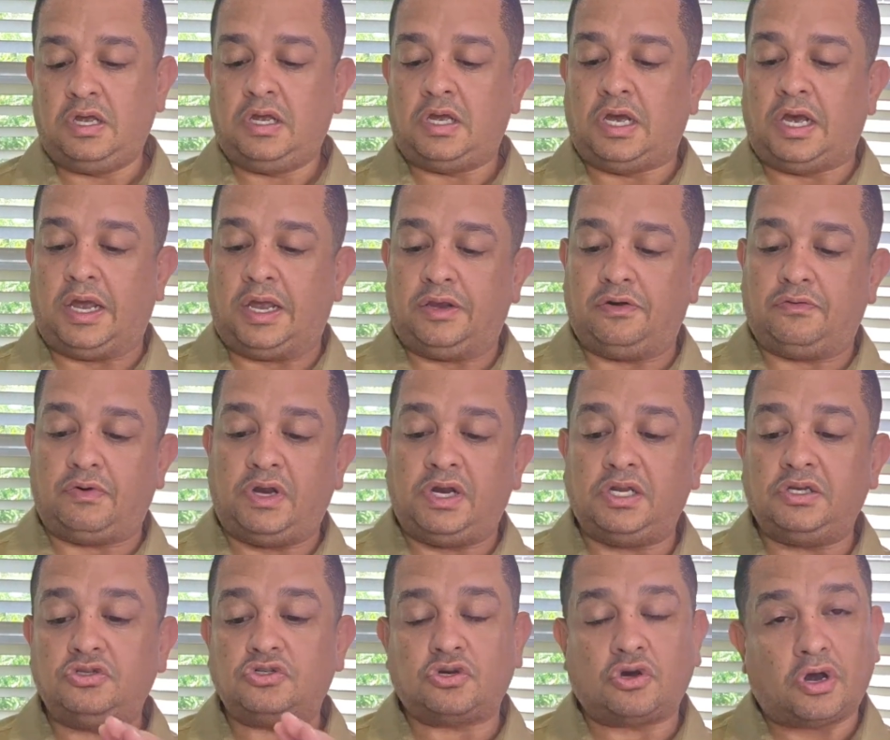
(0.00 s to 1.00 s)
I really
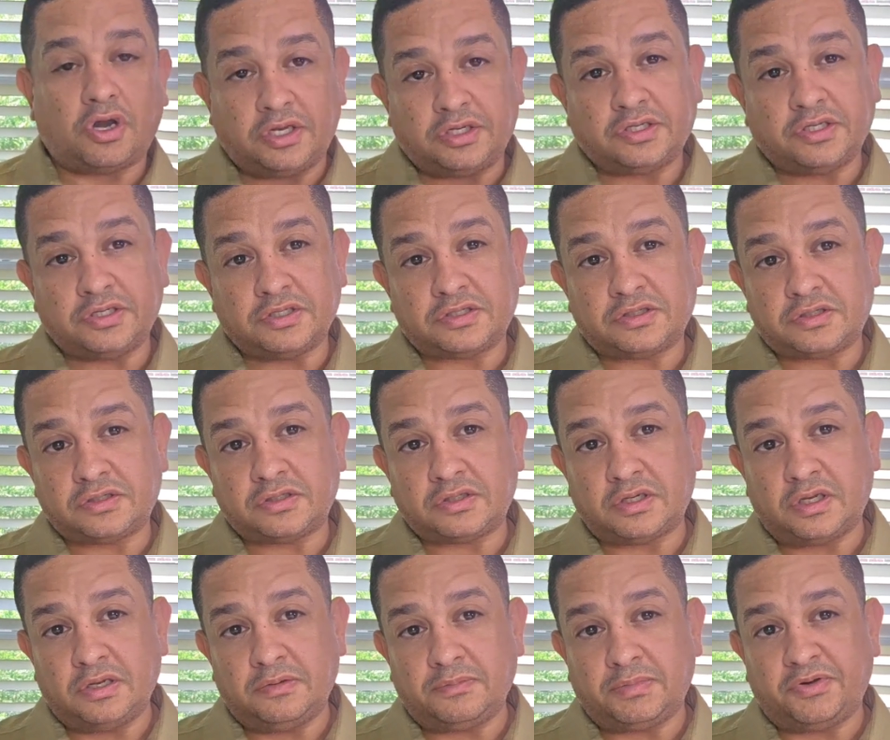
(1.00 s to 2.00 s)
enjoy this
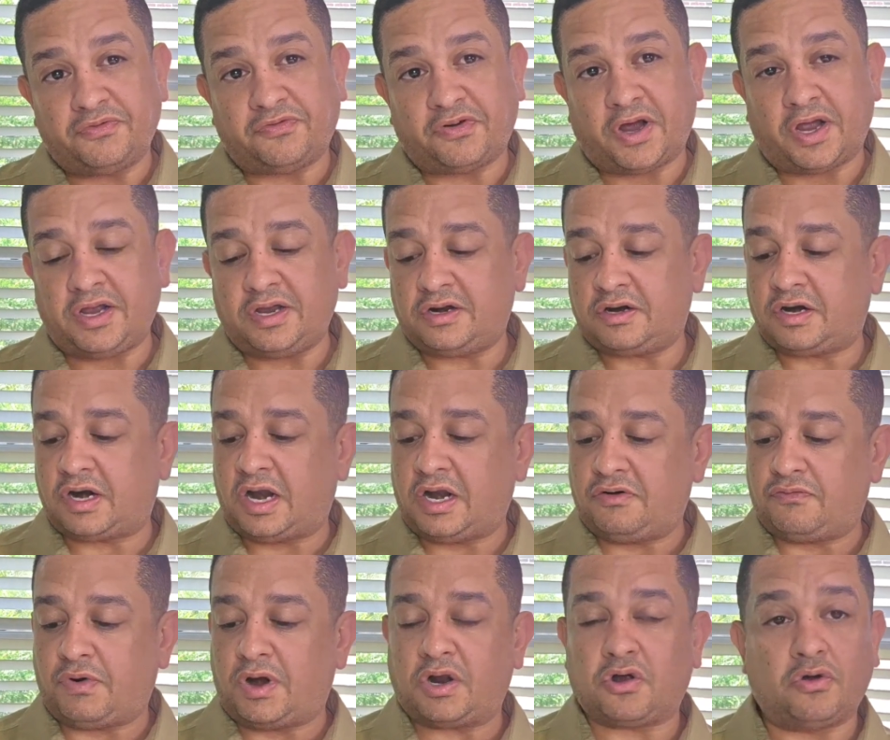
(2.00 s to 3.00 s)
amplifier. I
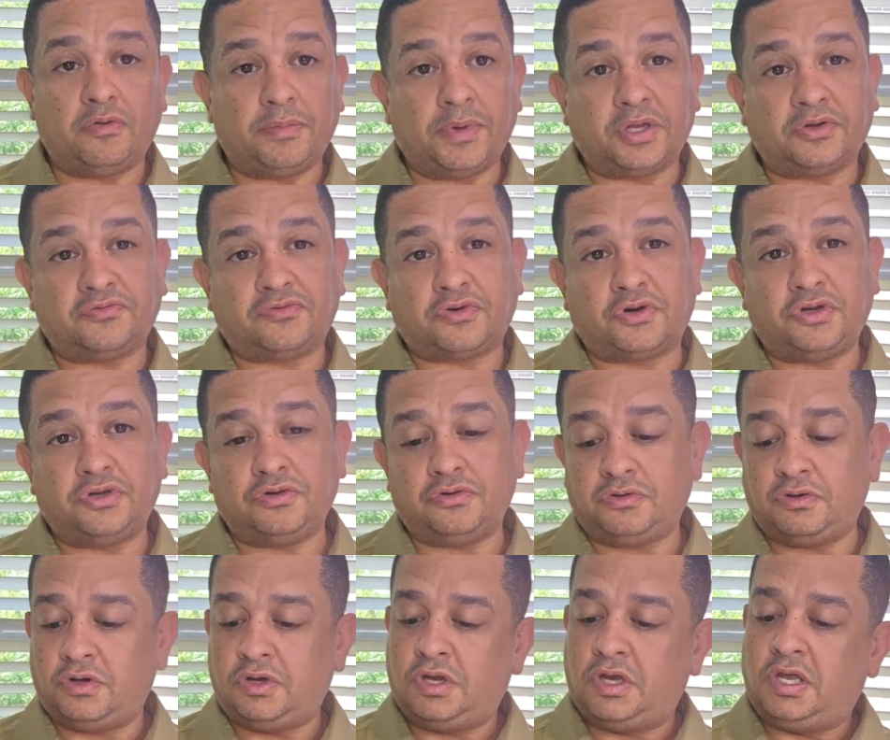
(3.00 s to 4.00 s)
recommend for you.